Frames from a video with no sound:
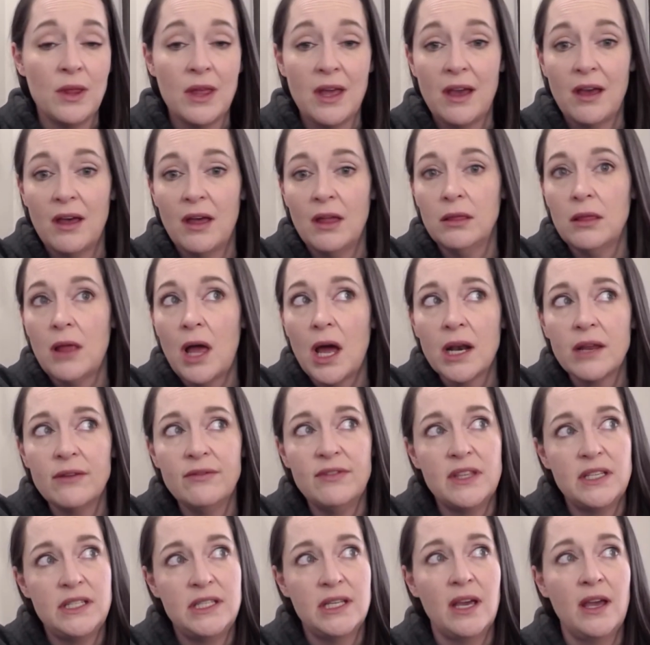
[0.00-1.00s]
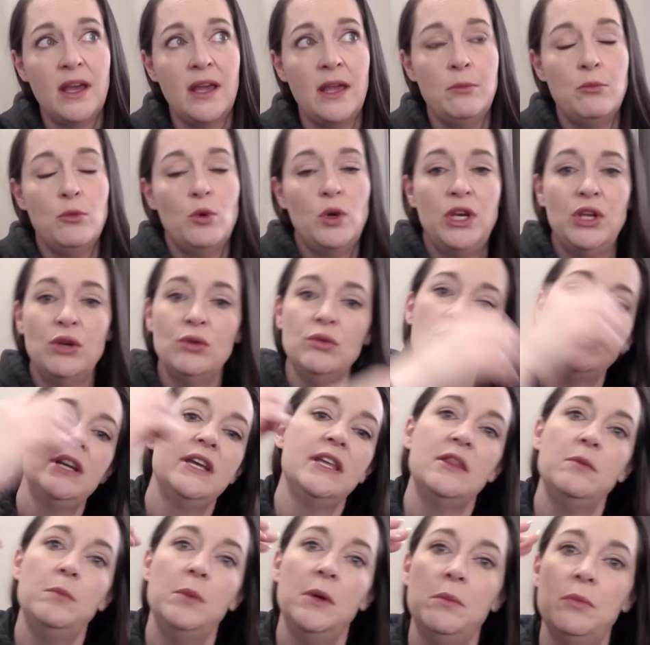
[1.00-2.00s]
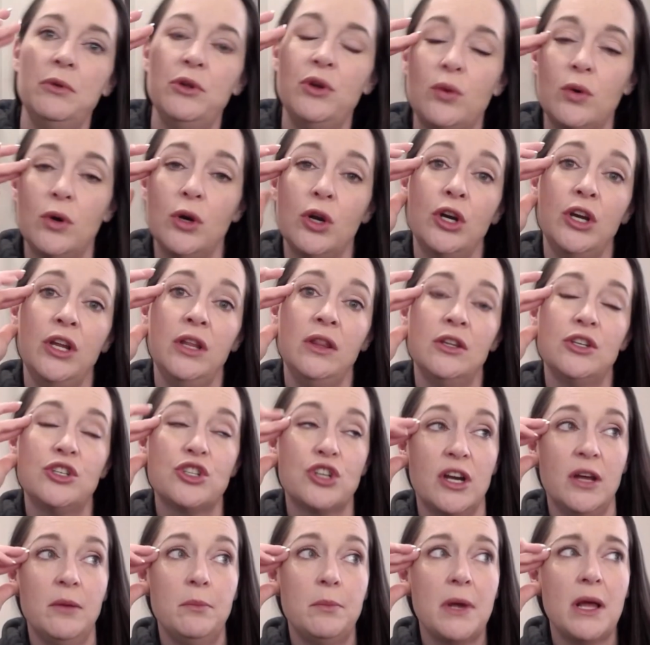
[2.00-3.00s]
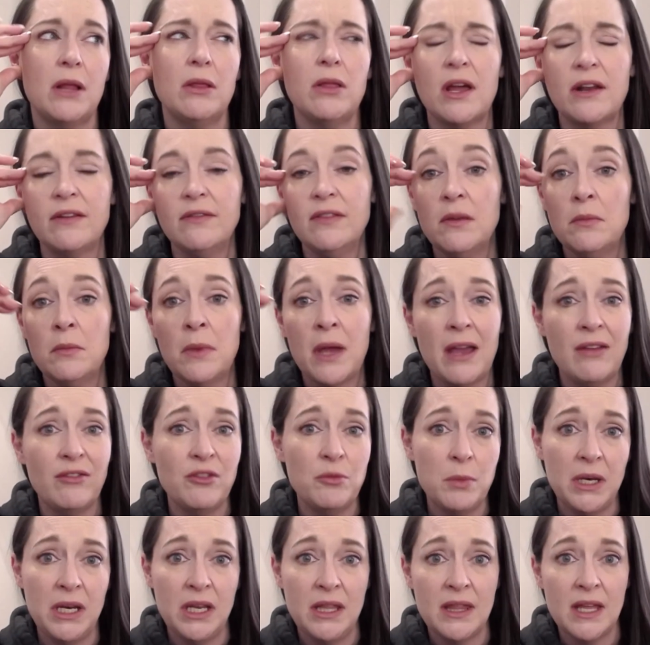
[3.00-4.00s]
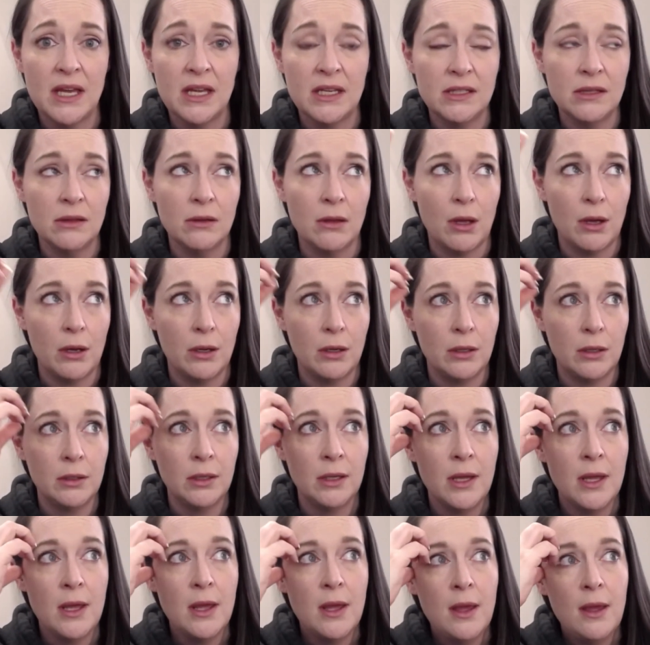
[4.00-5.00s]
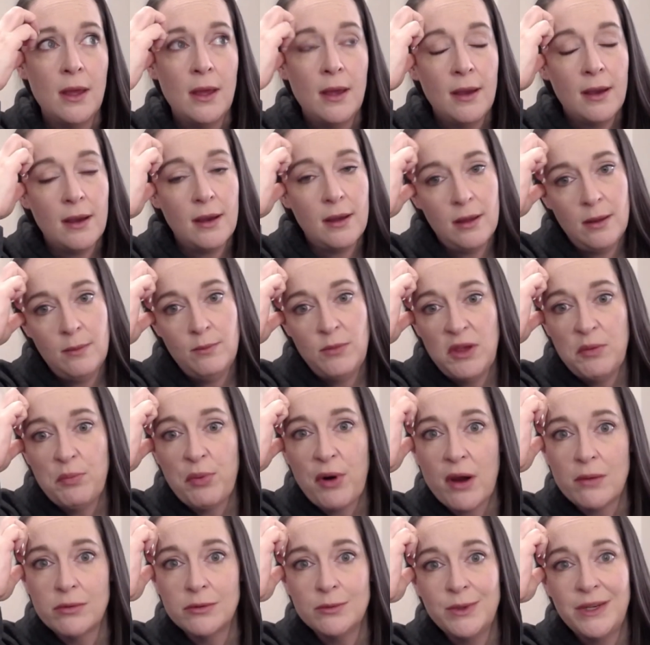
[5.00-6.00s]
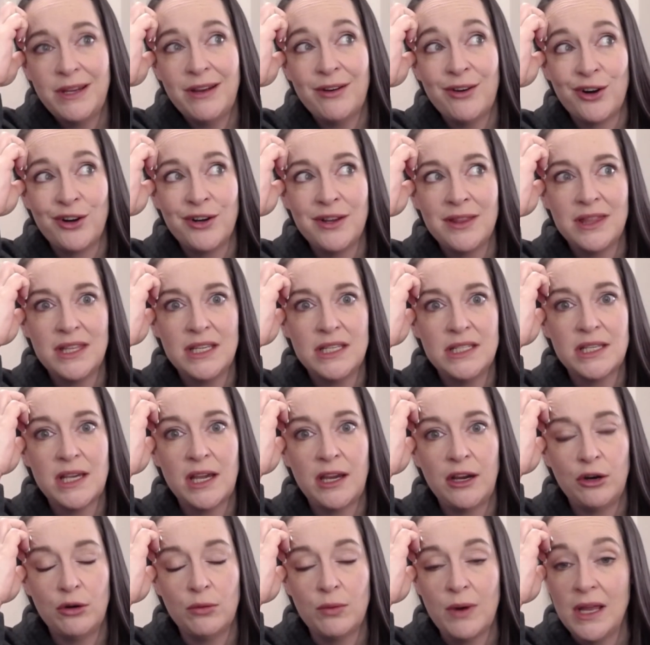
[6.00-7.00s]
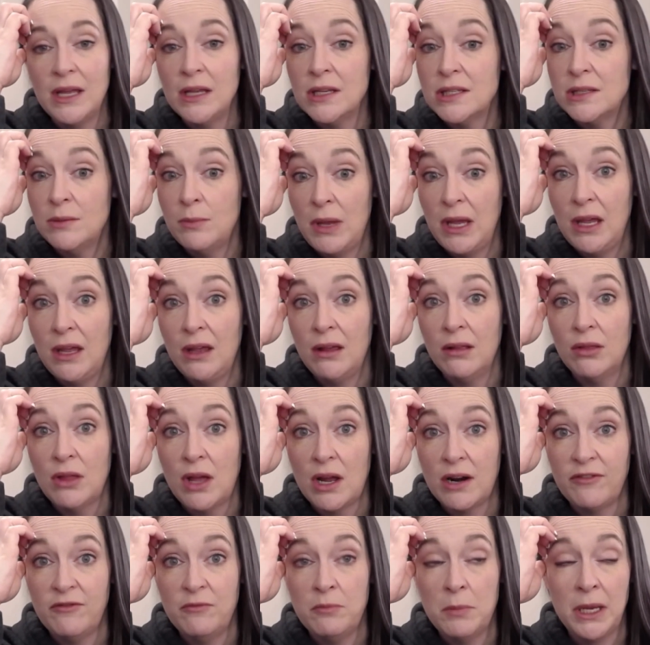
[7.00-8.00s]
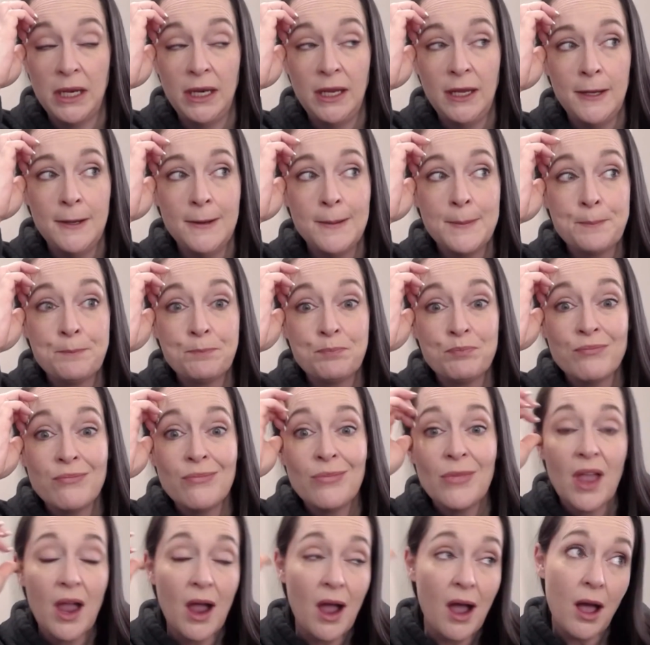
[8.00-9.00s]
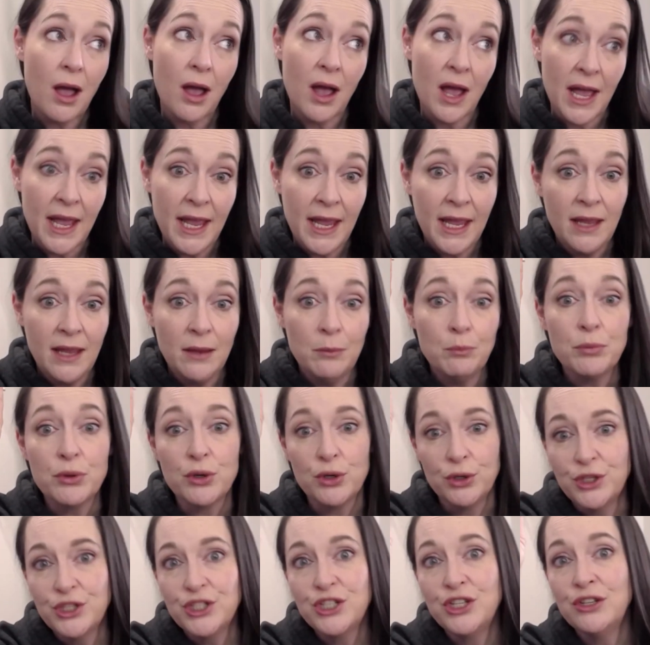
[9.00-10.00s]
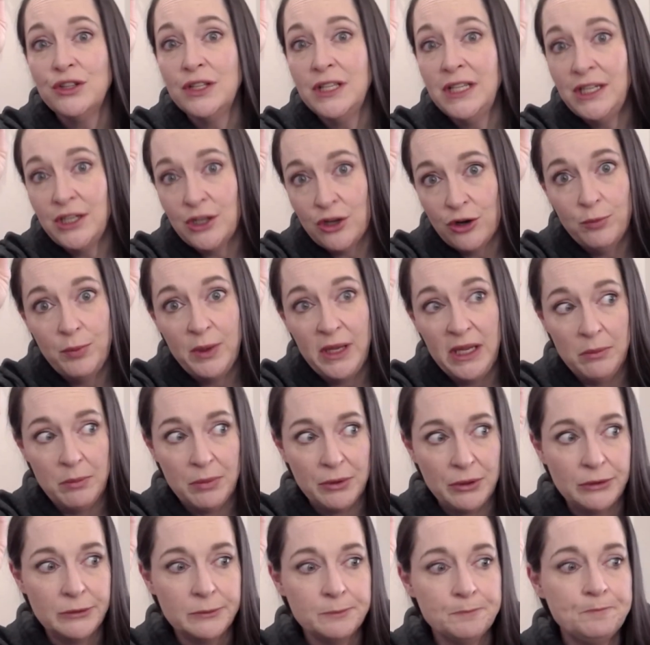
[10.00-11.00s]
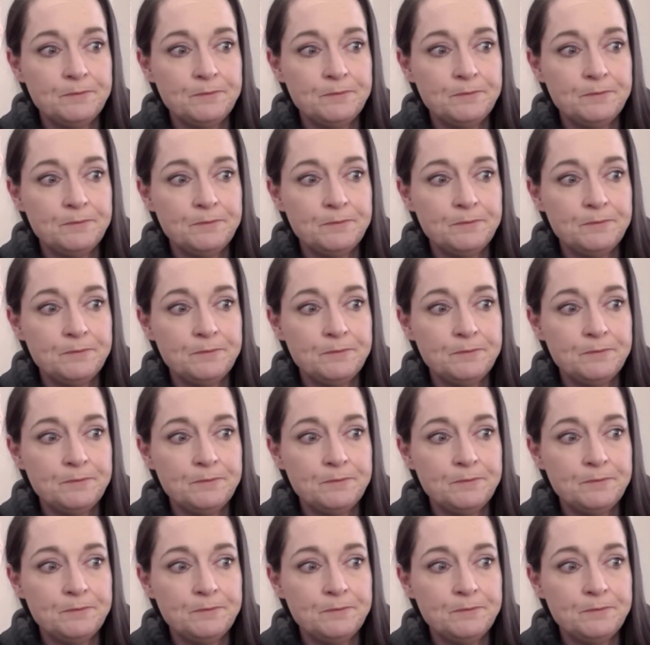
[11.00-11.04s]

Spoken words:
a lot of the time when you look at the people who are earning the trip, a lot of them haven't been in that long. They probably aren't at these higher ranks and making a lot of money. I personally know people